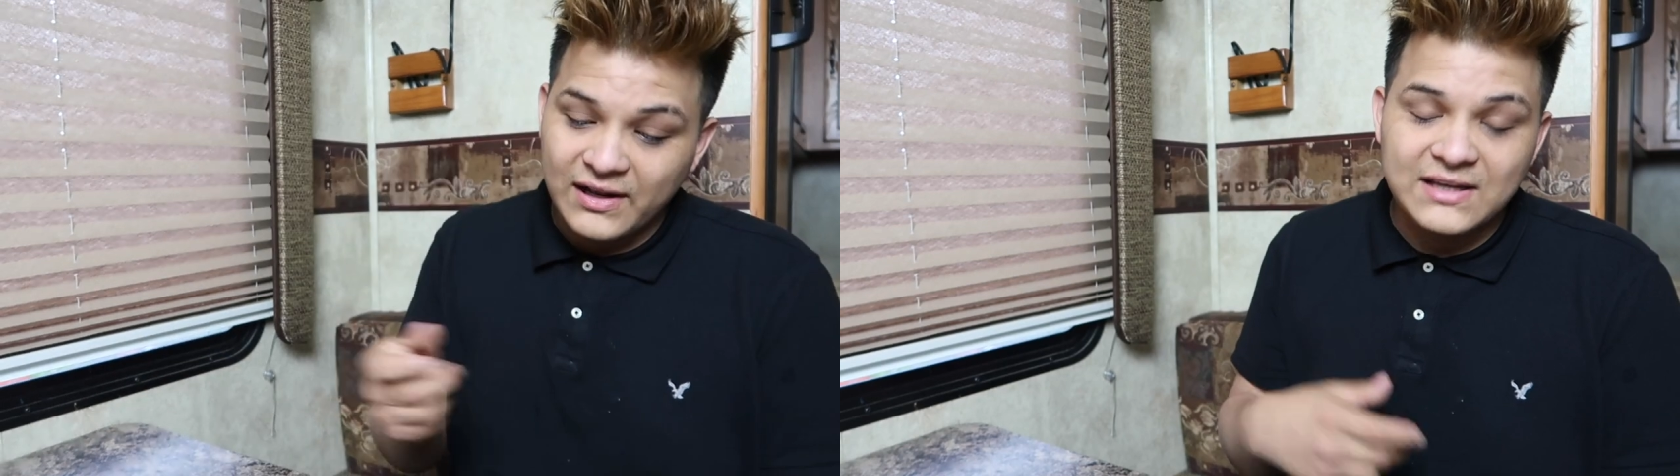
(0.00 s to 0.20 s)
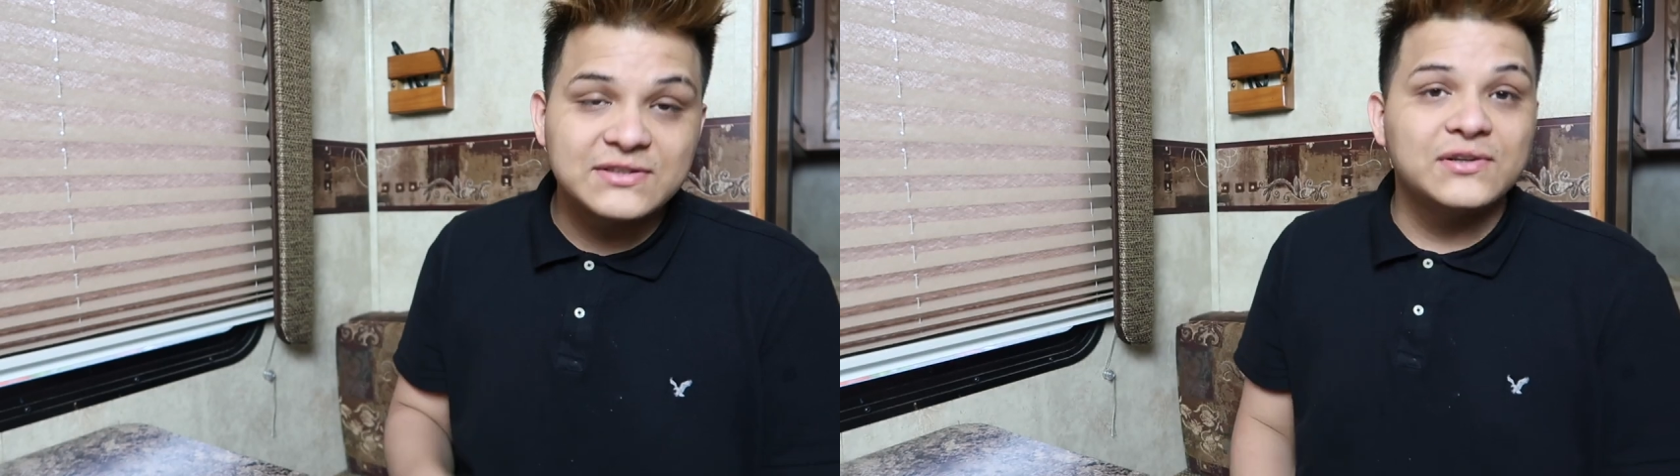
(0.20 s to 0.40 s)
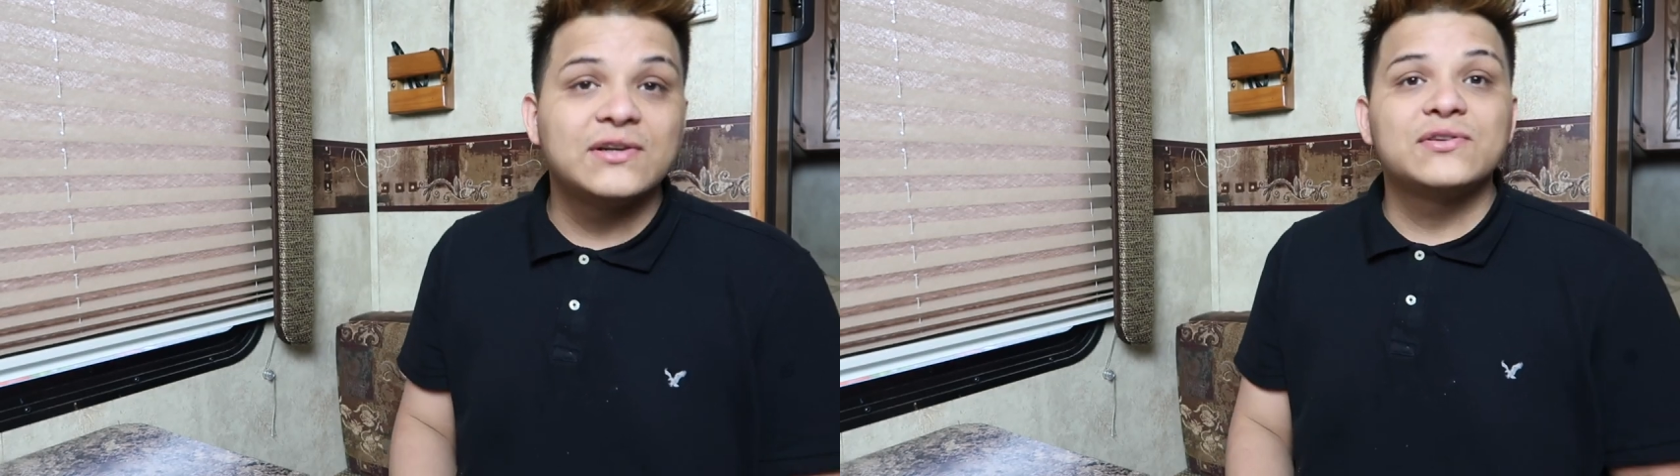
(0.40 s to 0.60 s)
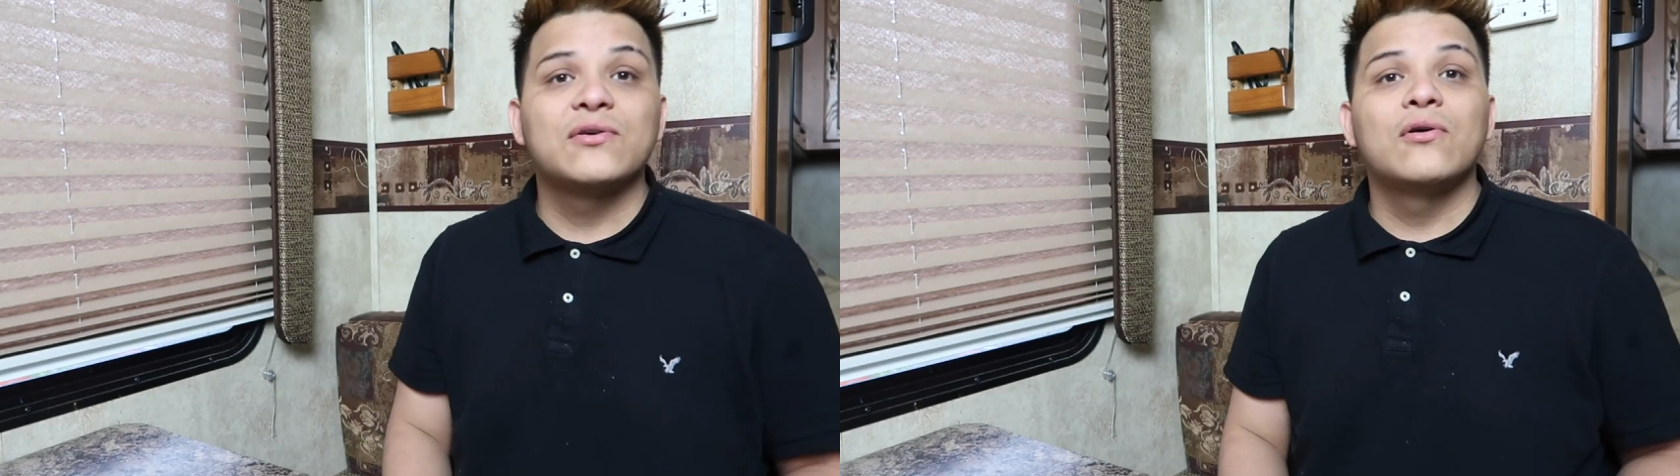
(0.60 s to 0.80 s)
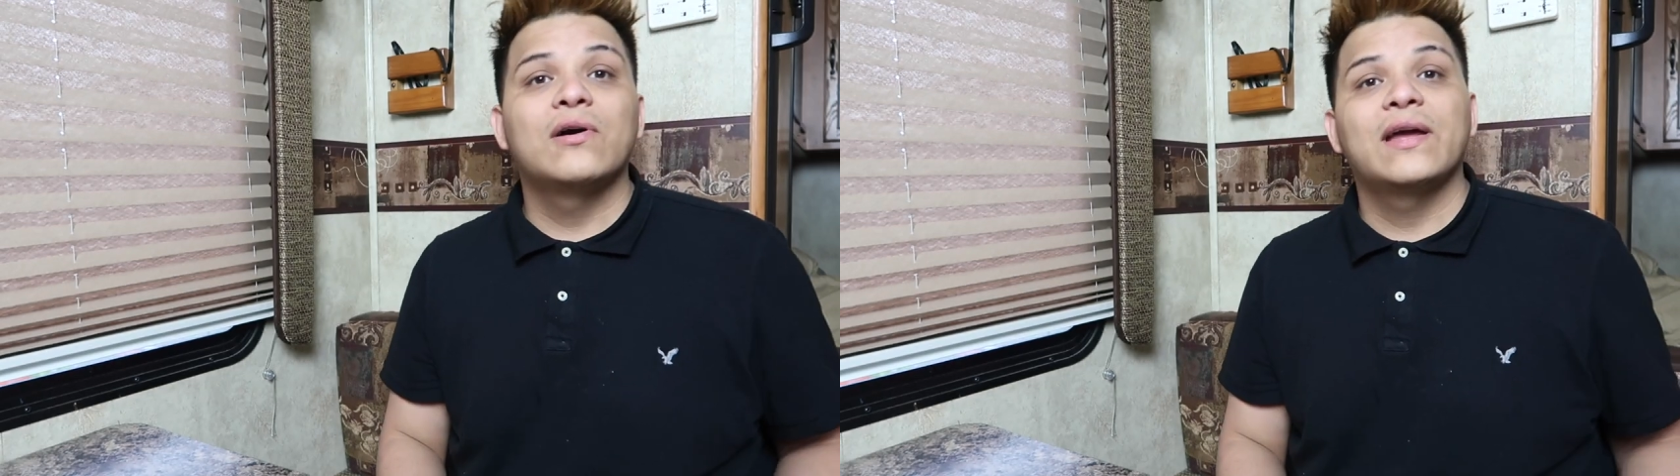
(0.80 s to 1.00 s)
next turn
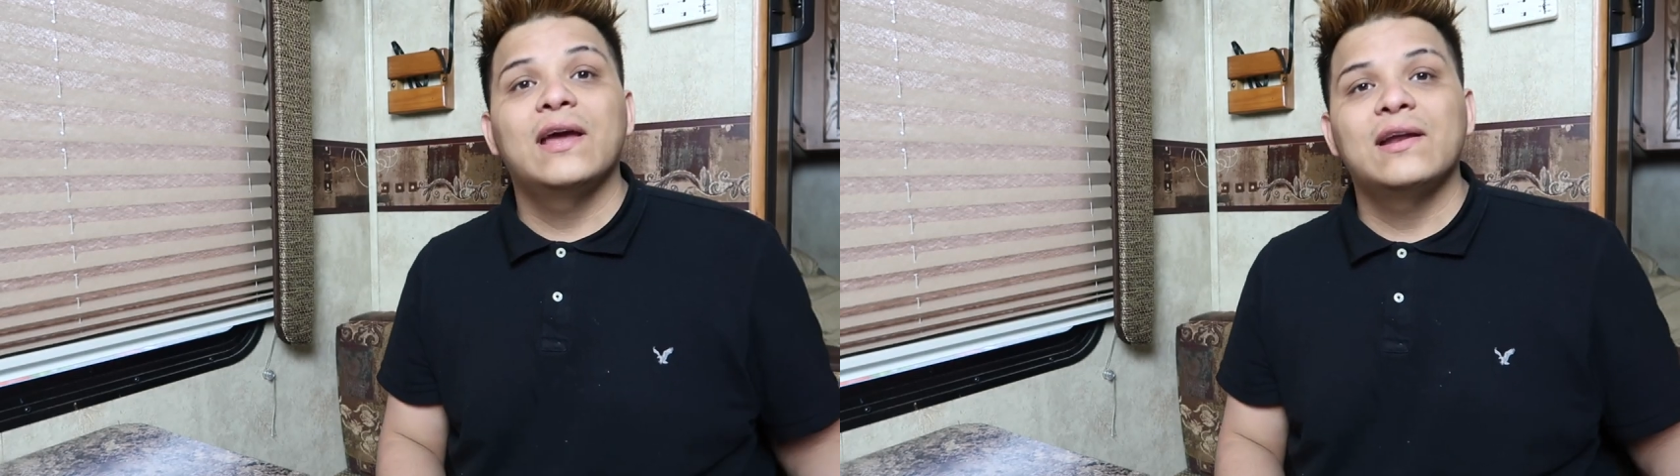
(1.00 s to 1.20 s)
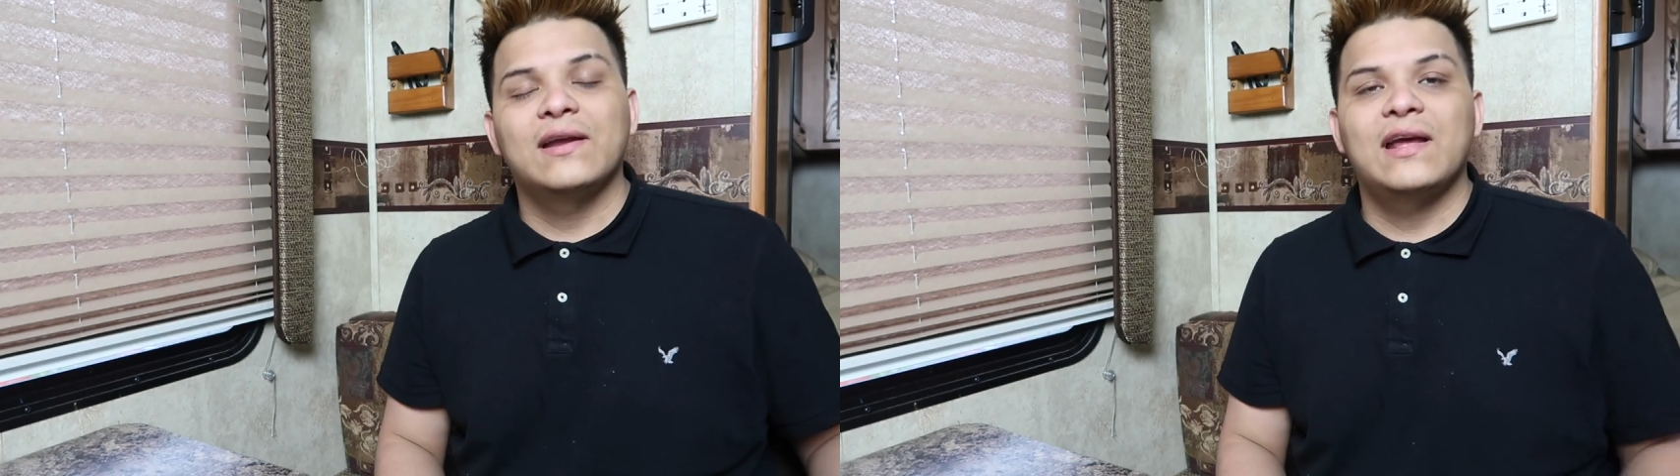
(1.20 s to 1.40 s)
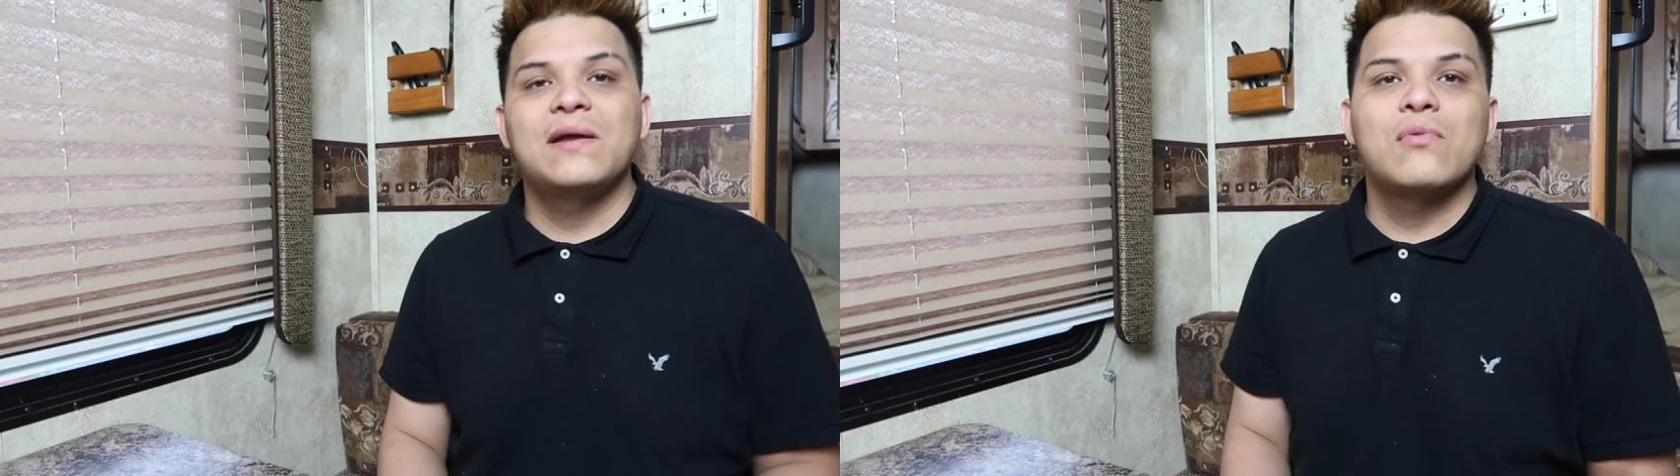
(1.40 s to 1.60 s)
to go again and get